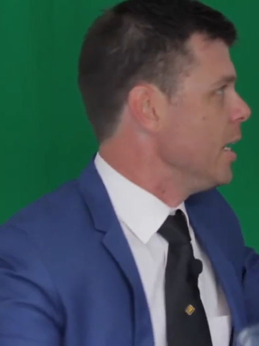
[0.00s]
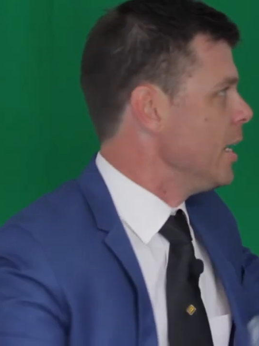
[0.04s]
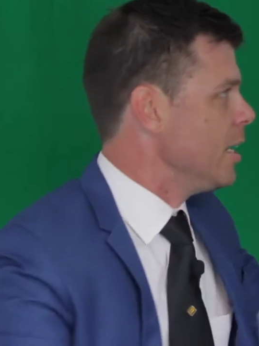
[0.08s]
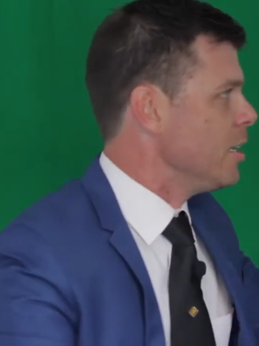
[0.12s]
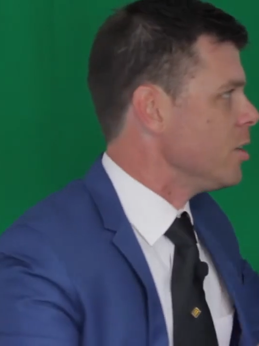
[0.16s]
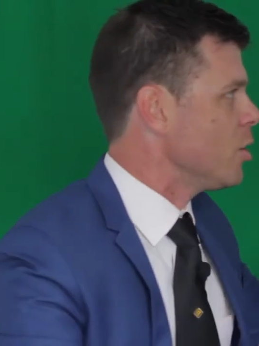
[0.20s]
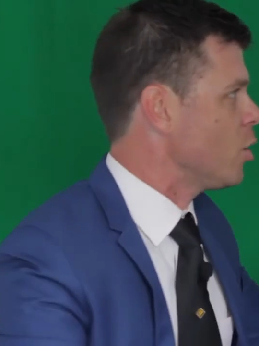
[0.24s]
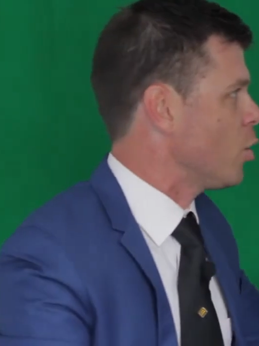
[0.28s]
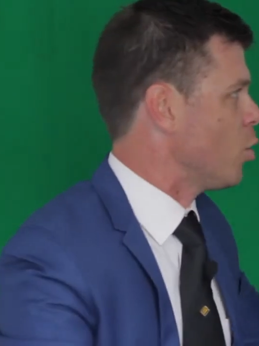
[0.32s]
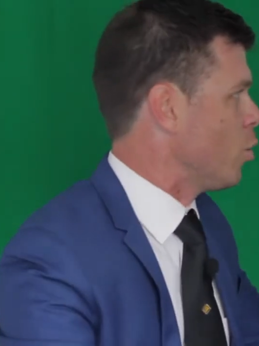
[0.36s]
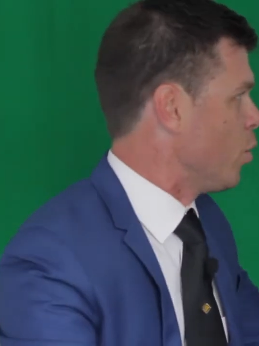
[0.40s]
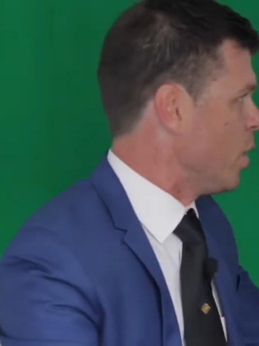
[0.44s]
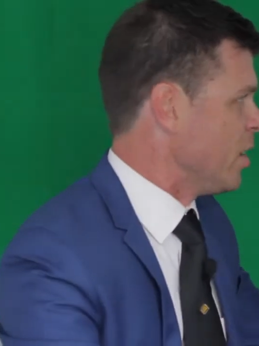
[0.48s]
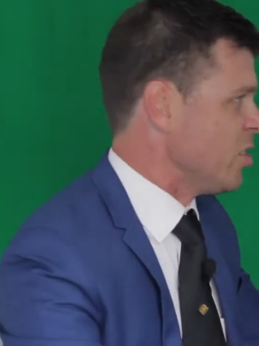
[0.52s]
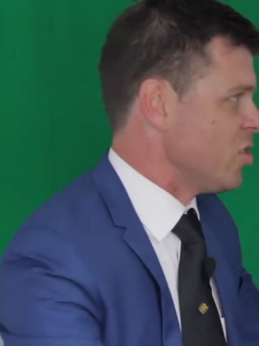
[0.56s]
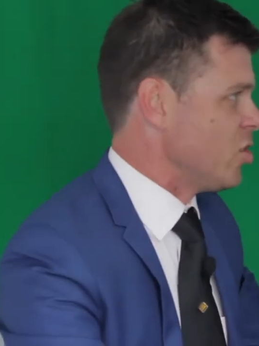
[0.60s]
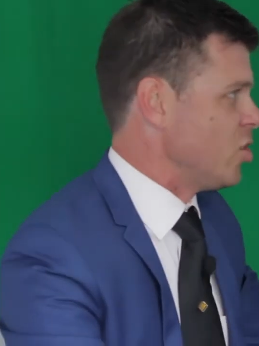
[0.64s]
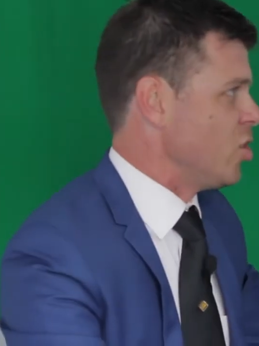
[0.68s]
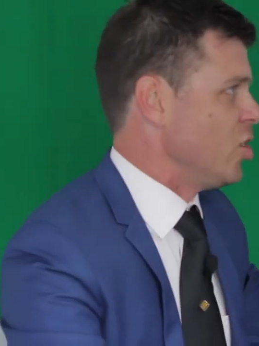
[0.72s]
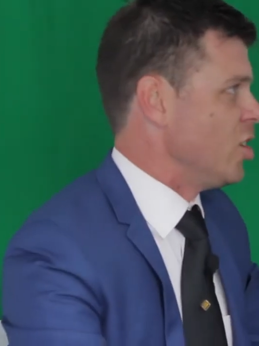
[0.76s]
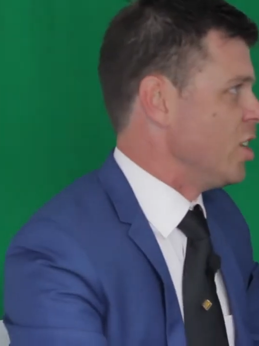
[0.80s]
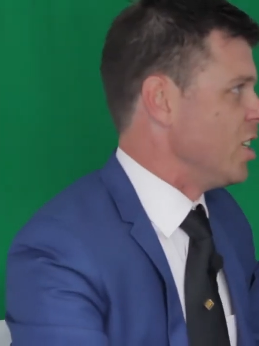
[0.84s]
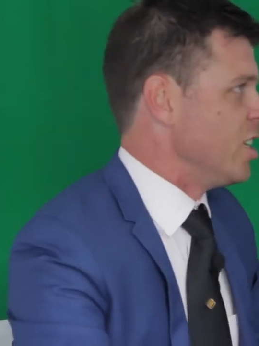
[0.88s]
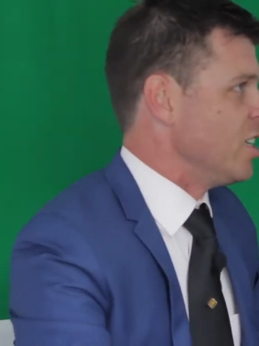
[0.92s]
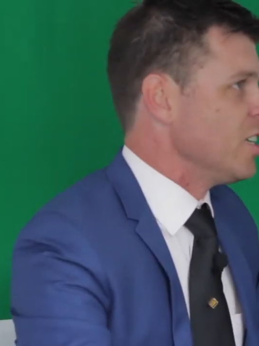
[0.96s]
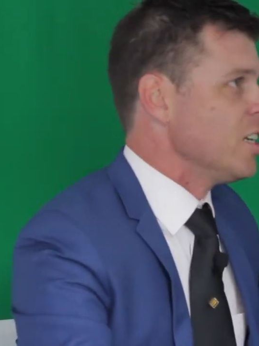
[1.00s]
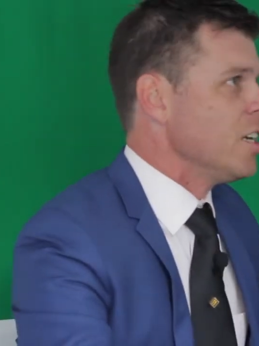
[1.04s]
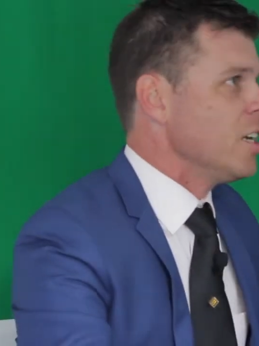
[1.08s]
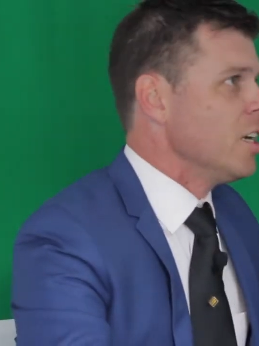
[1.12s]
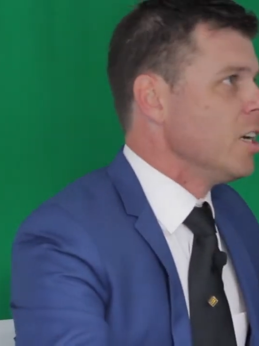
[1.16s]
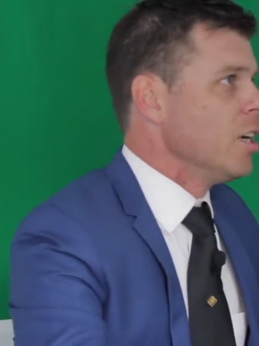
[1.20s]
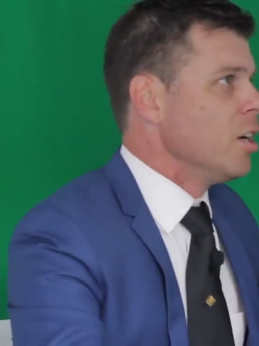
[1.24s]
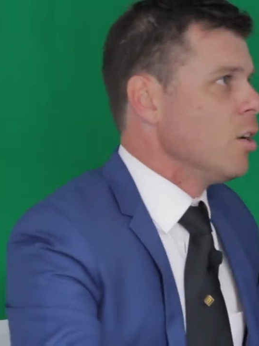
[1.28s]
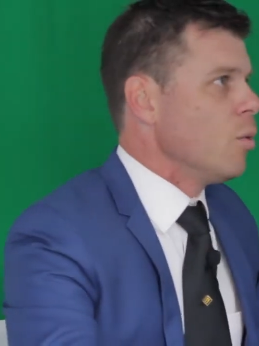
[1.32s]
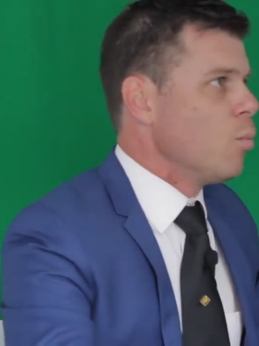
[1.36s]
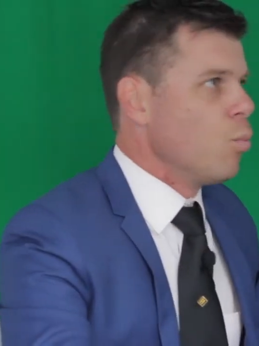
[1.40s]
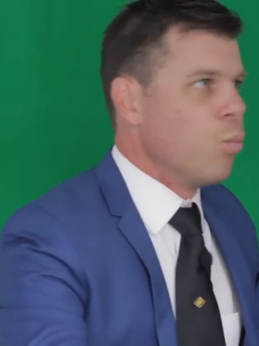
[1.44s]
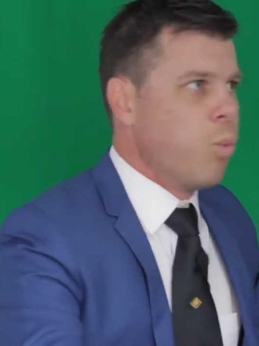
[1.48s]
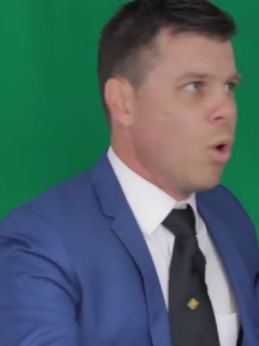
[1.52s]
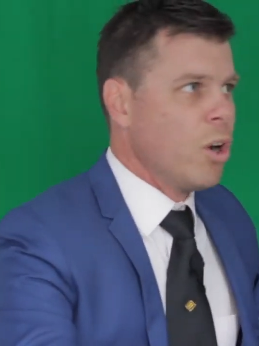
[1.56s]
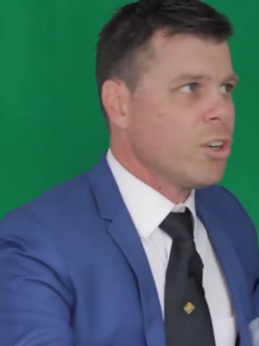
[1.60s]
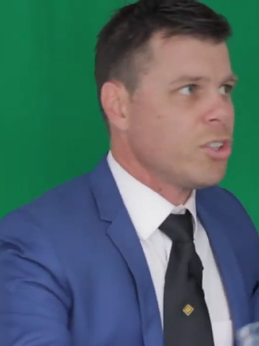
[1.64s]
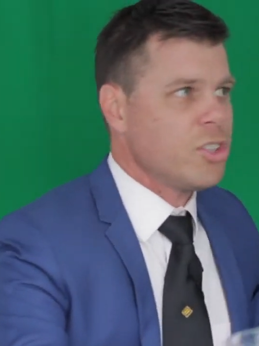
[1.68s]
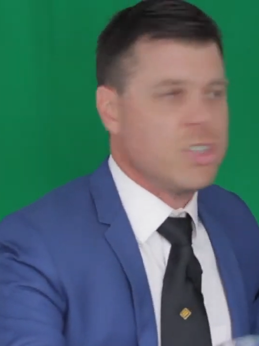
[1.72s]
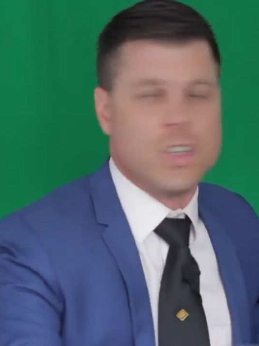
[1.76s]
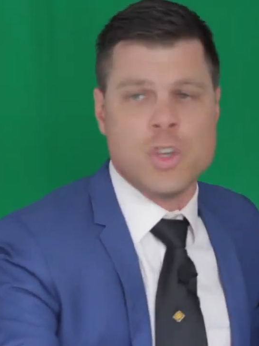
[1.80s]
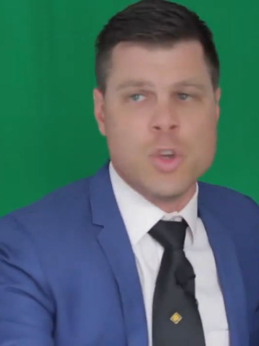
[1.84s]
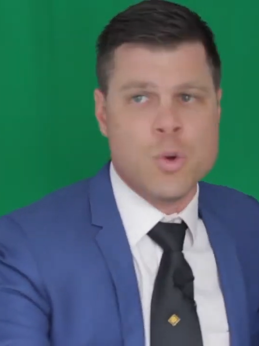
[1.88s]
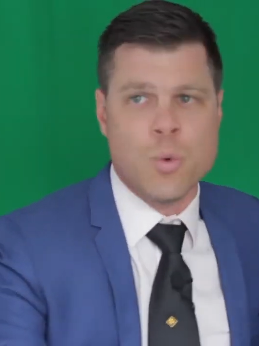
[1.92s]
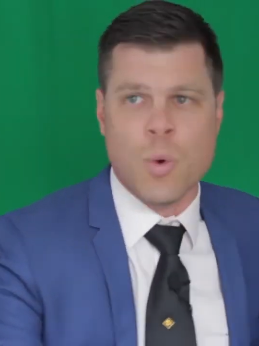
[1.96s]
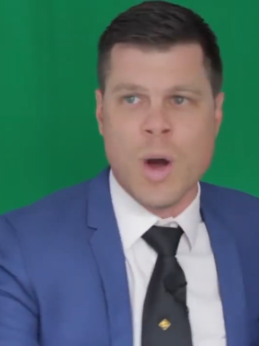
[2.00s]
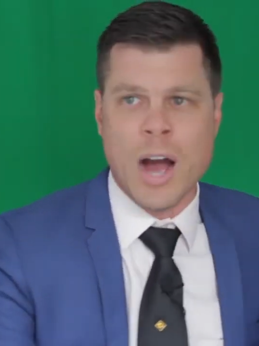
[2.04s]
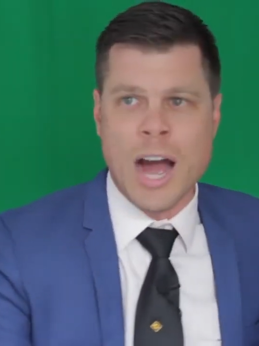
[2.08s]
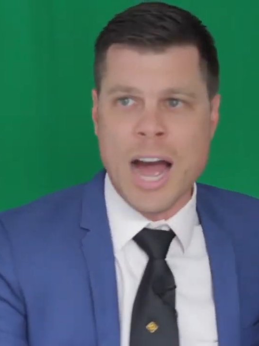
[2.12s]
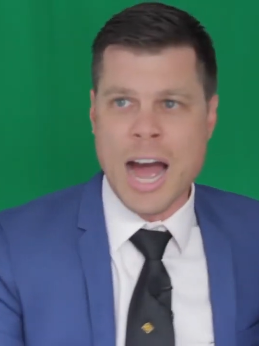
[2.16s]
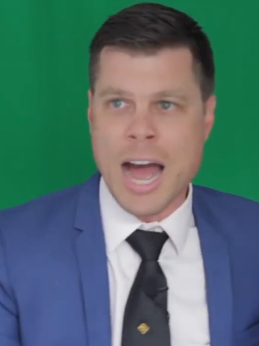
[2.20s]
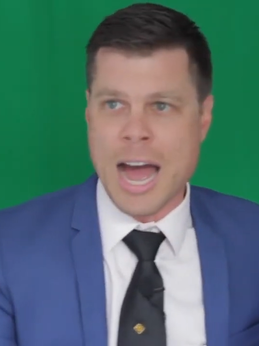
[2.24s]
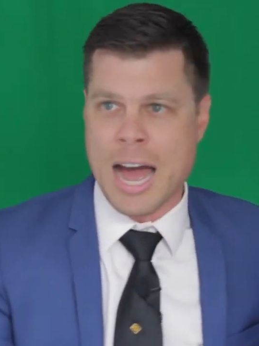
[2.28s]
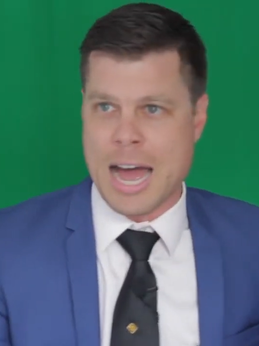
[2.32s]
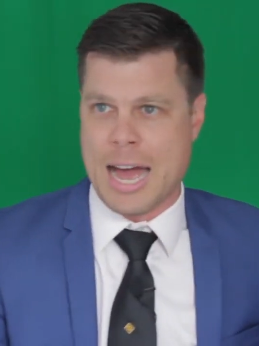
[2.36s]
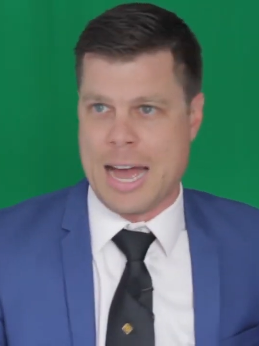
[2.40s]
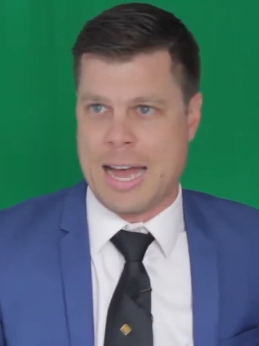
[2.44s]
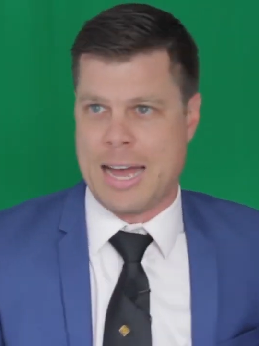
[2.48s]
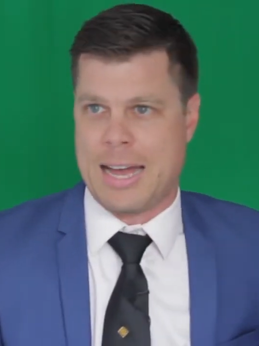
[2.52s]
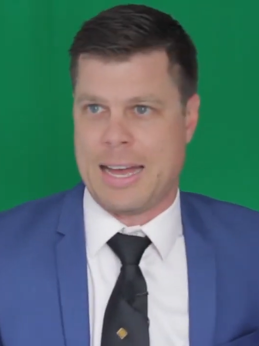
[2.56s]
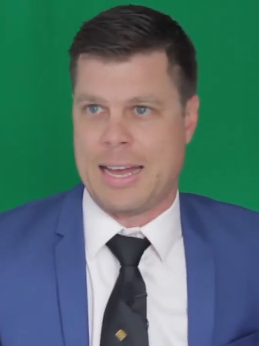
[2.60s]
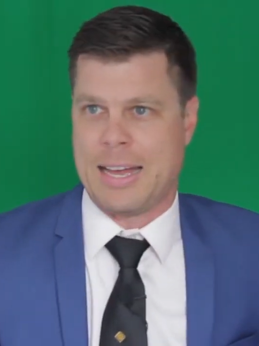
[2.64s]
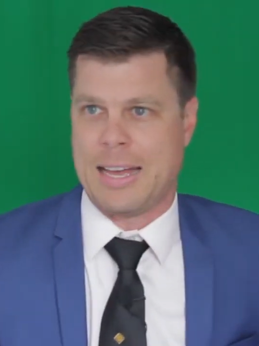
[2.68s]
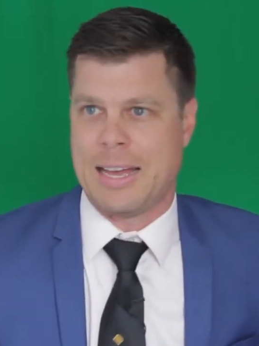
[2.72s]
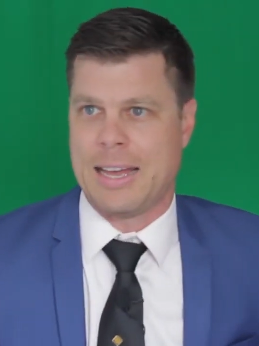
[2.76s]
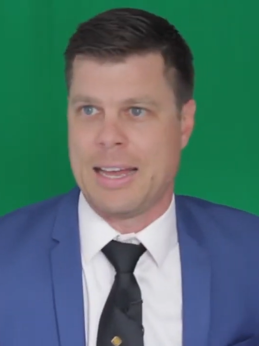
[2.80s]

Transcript: in questioning what you are.